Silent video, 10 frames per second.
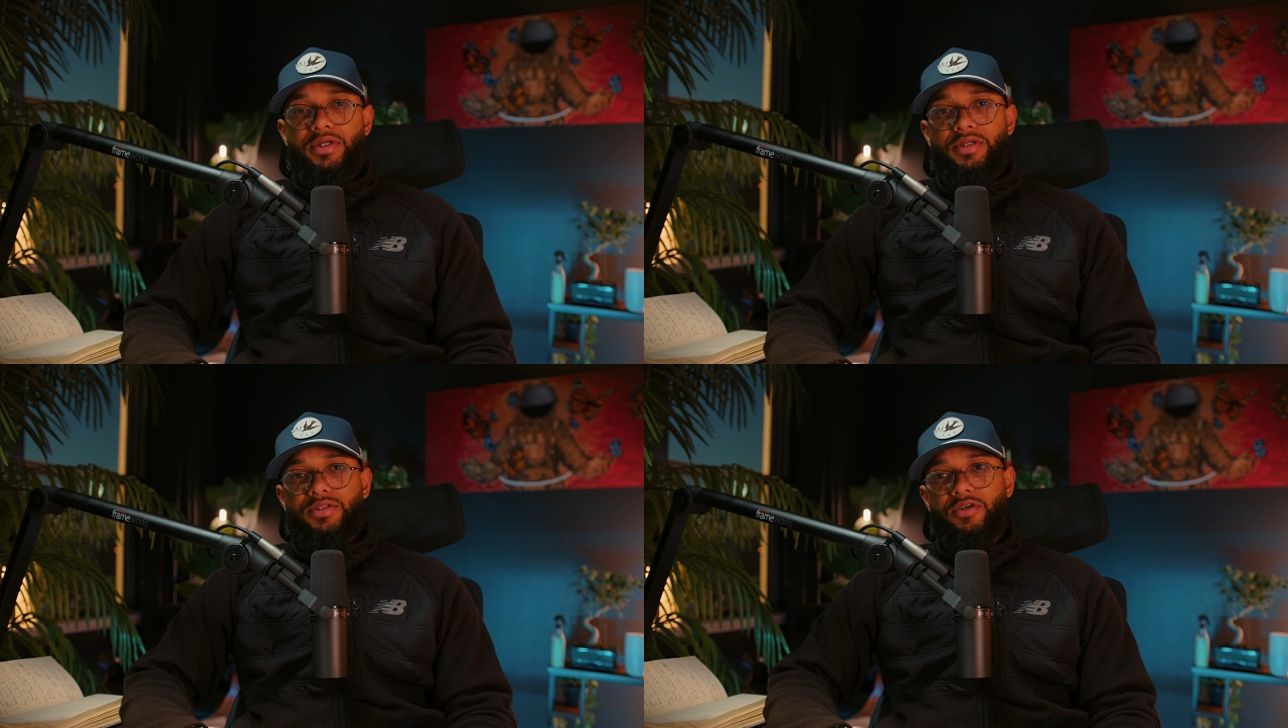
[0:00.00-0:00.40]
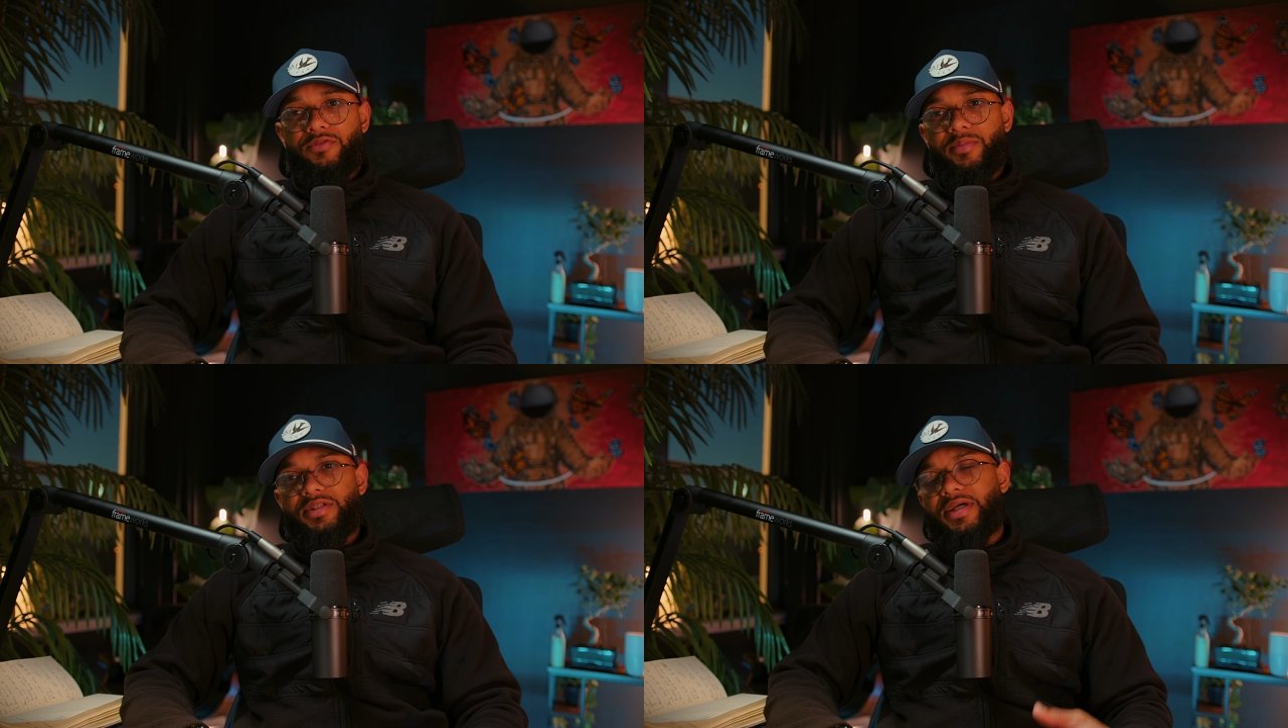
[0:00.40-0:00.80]
So
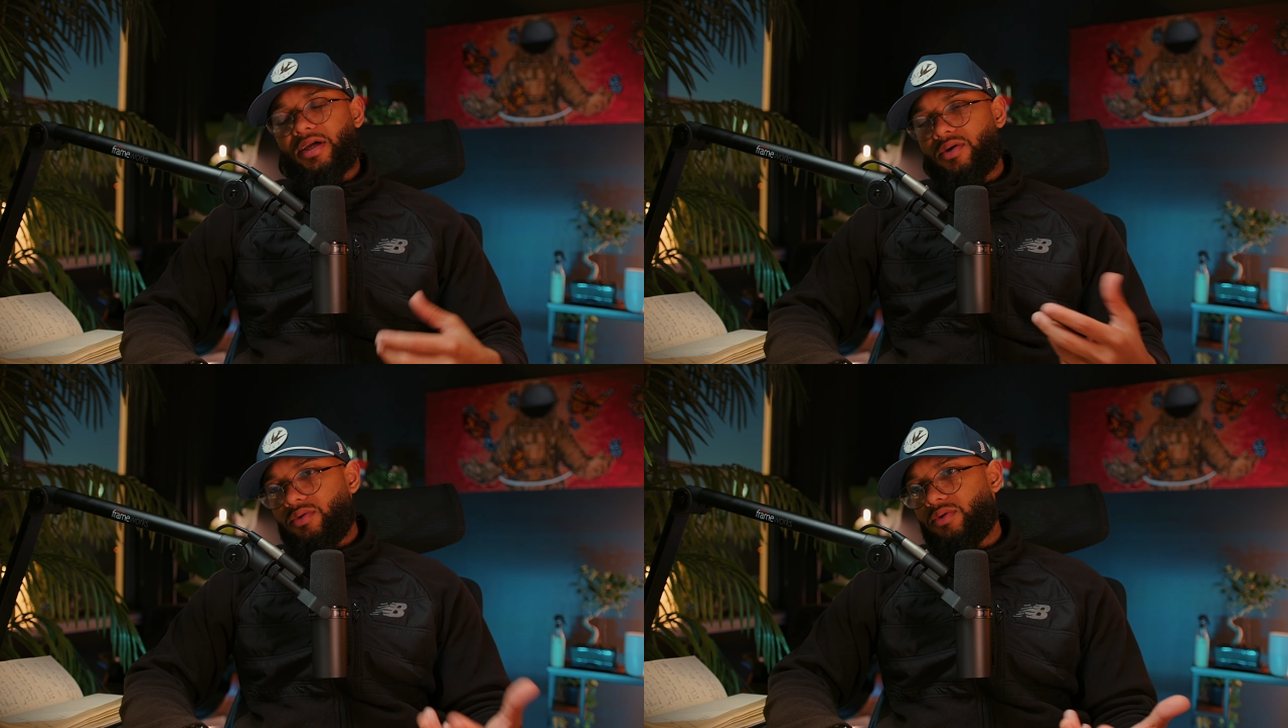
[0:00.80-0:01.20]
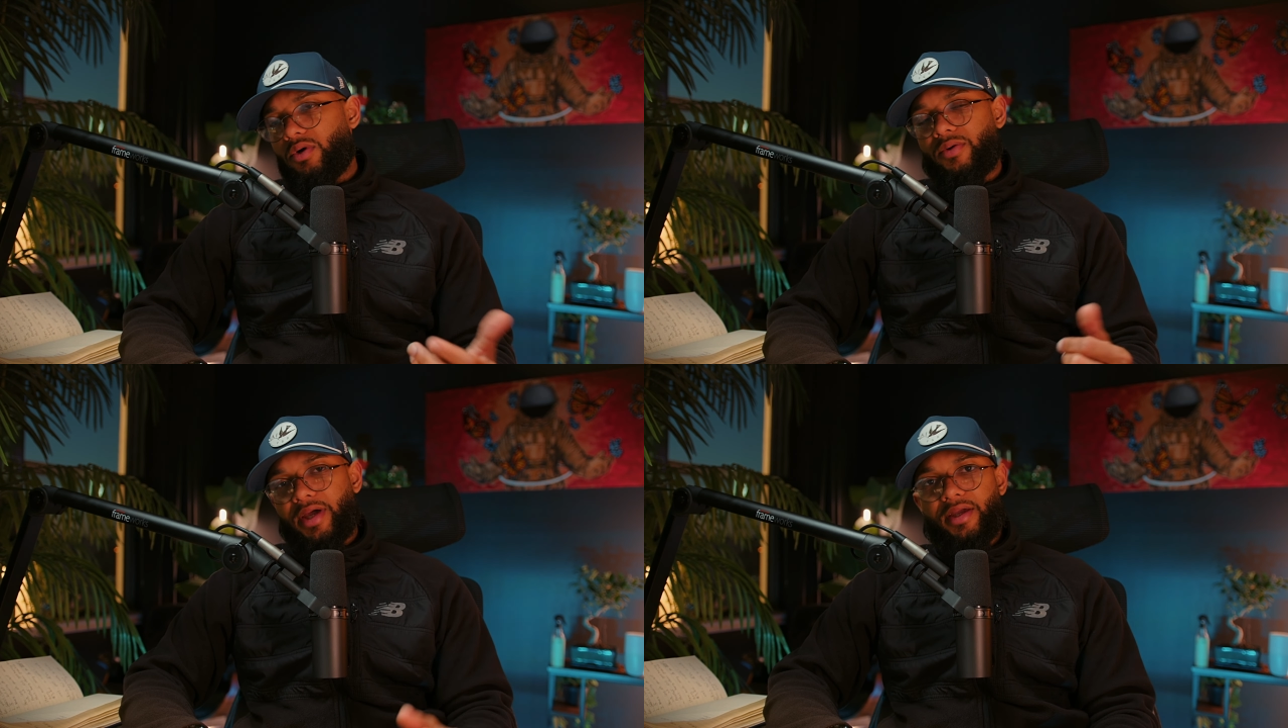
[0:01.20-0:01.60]
for me, it's like, ooh,
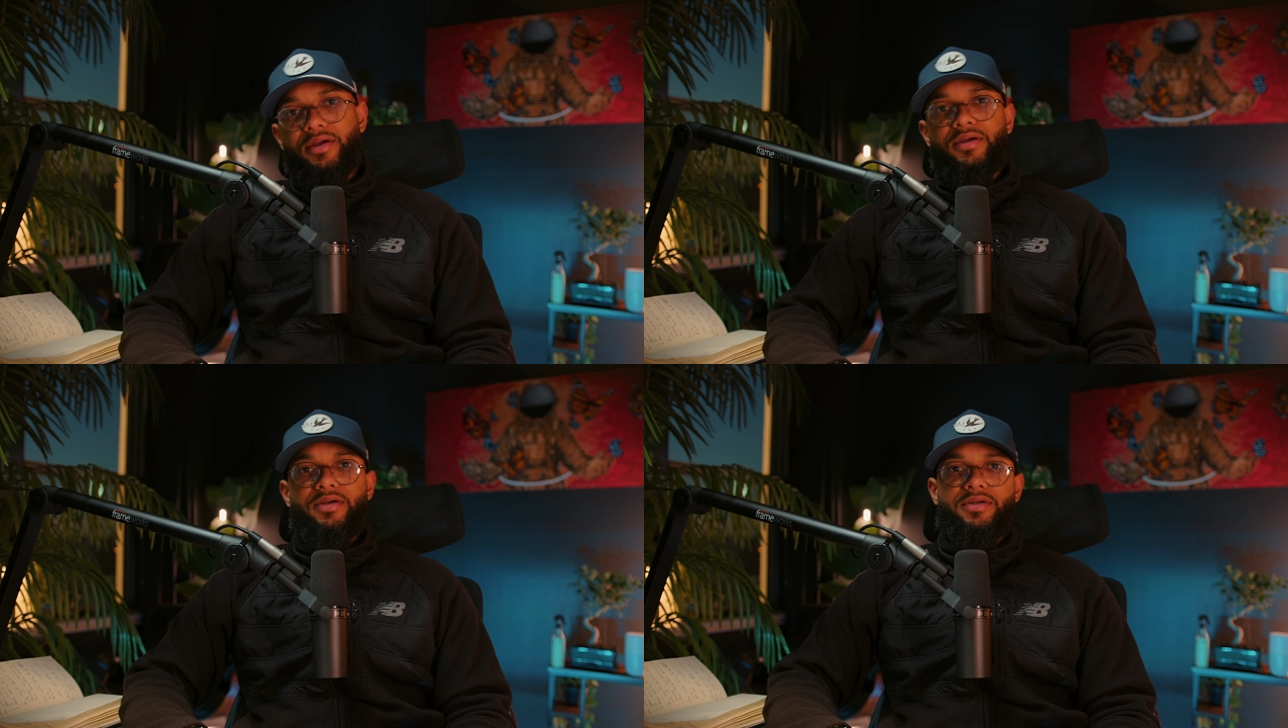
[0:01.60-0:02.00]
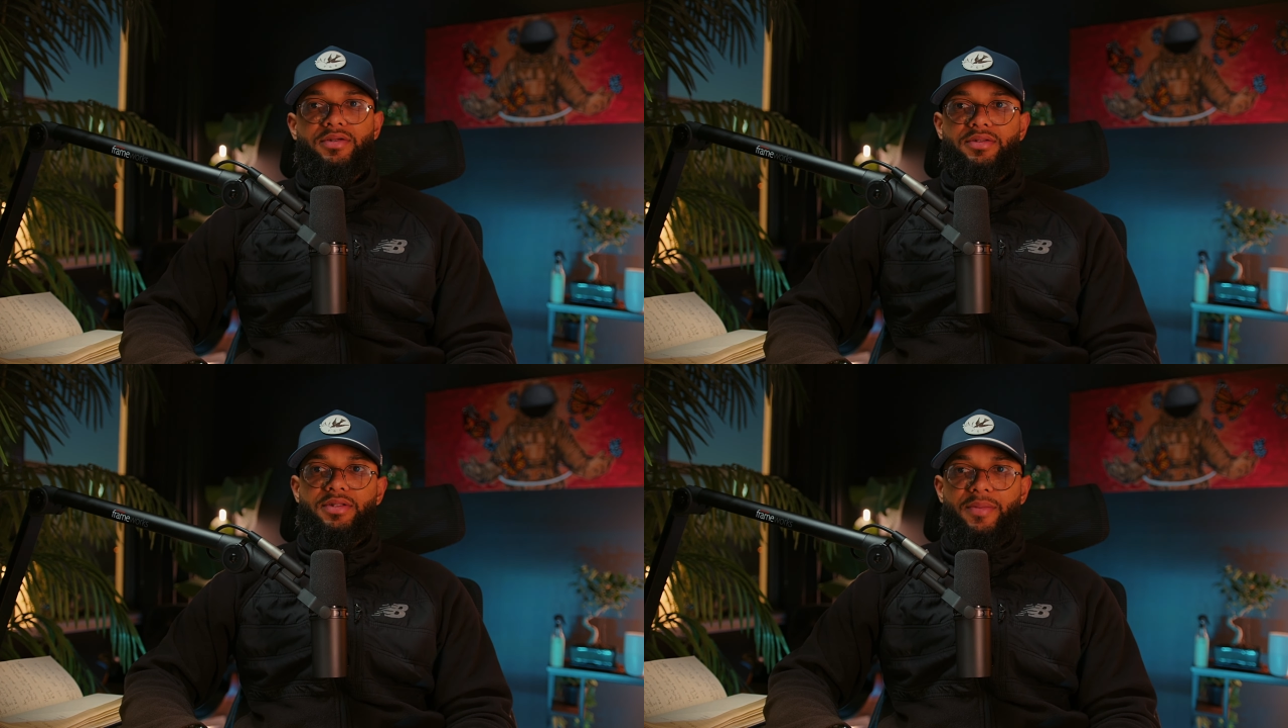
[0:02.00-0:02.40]
okay.
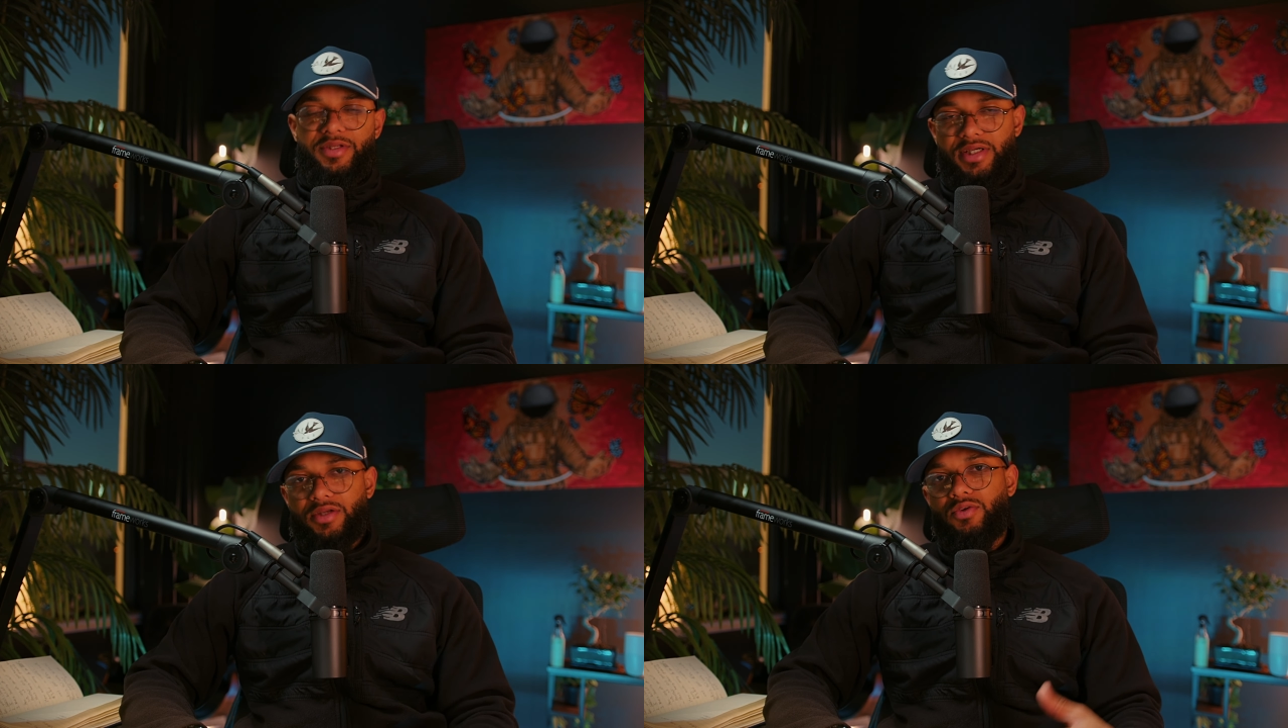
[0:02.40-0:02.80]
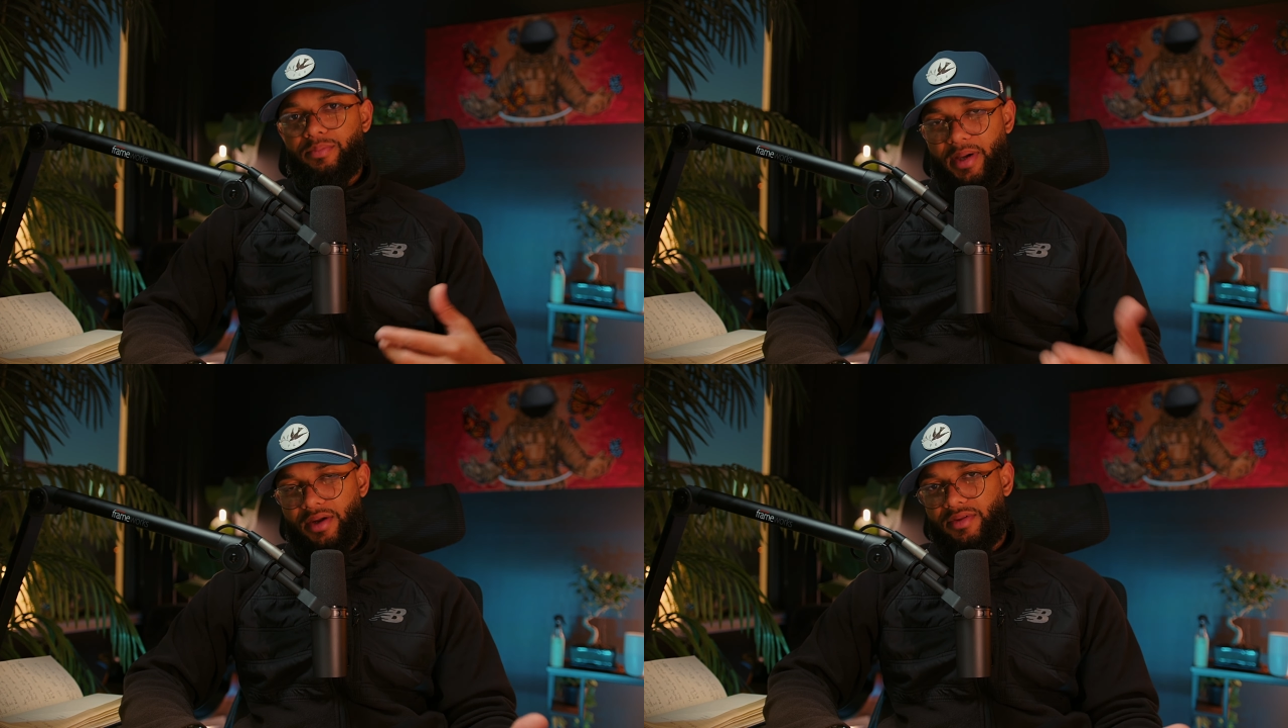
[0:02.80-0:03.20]
That means I can do
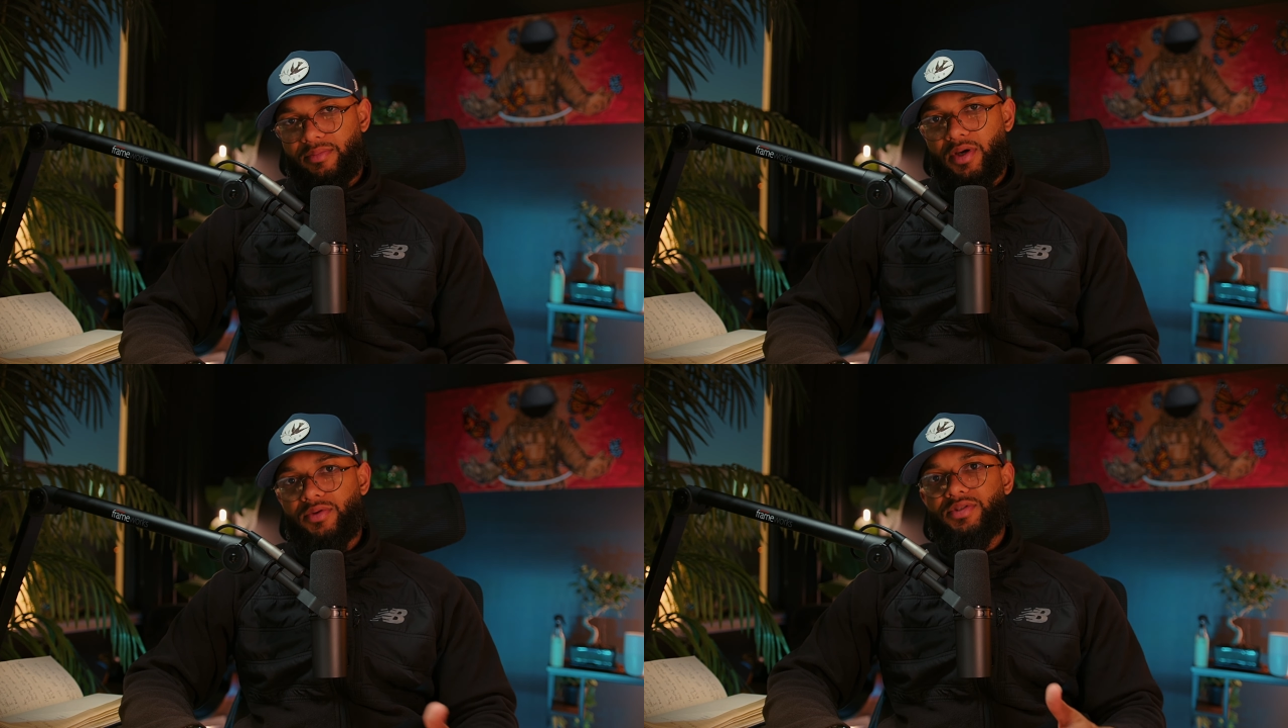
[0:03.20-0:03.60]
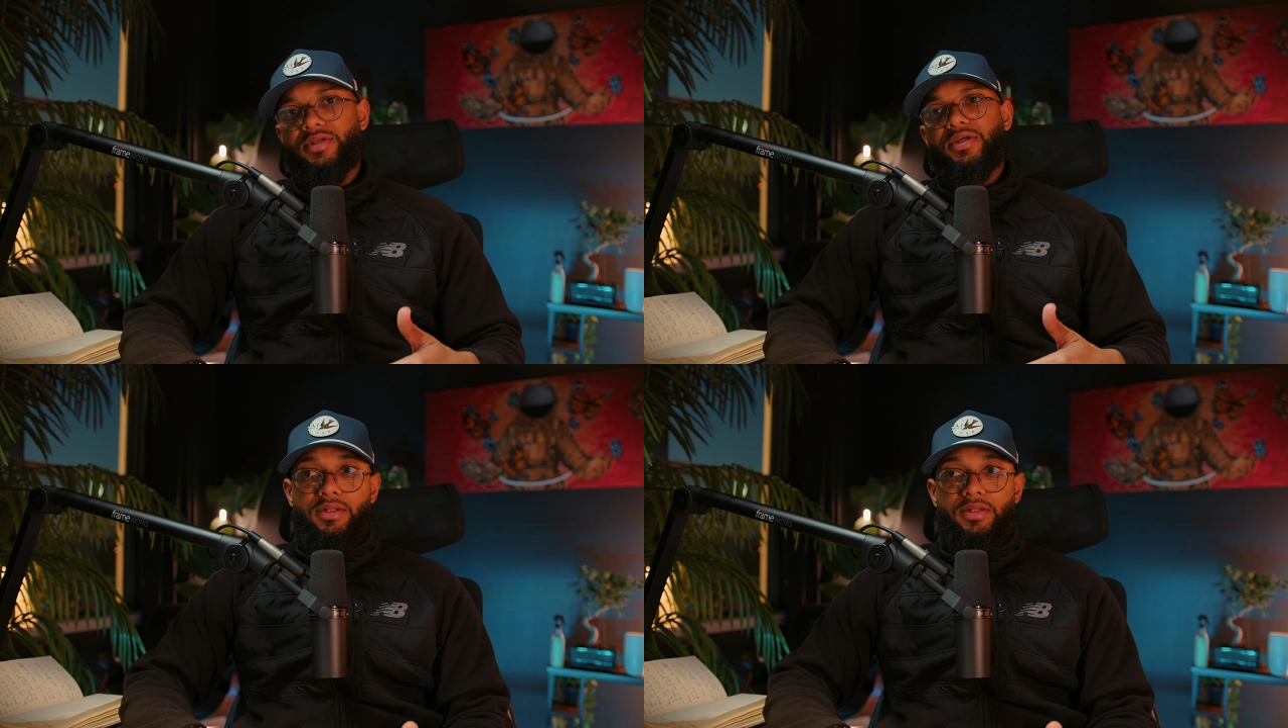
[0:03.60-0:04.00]
better than most.